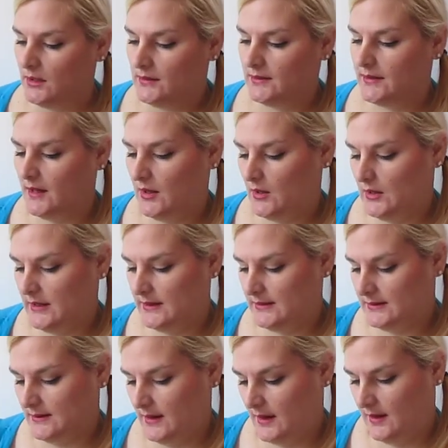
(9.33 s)
So
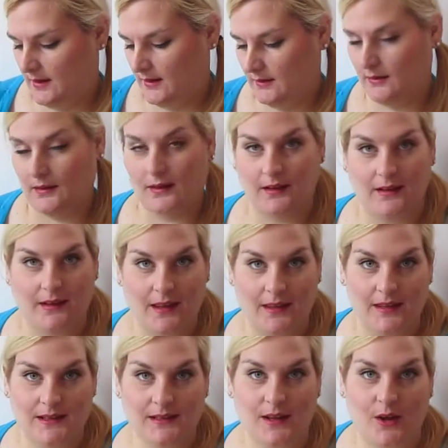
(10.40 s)
let's get
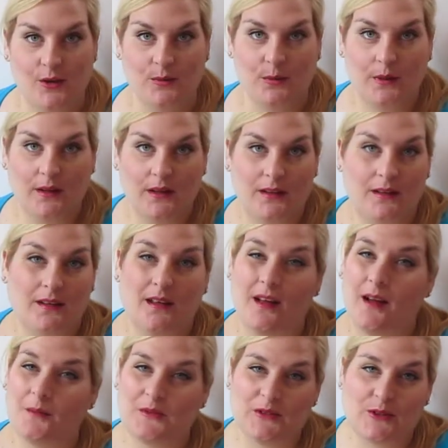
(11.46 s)
this open.
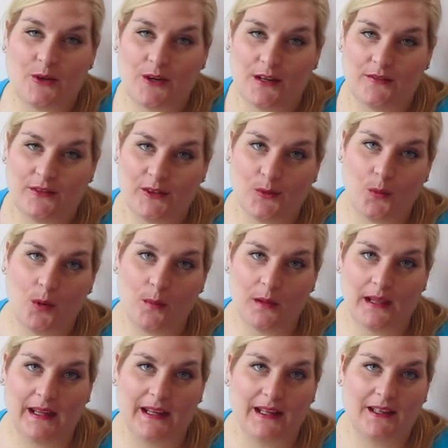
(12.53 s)
I'm sorry if you're
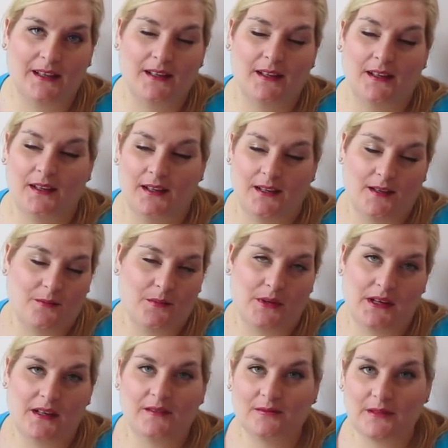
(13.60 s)
wobbling,
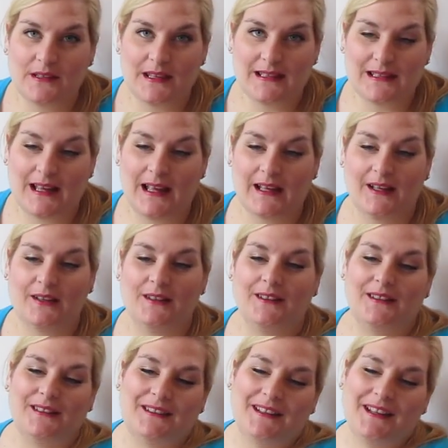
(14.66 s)
but with this angle,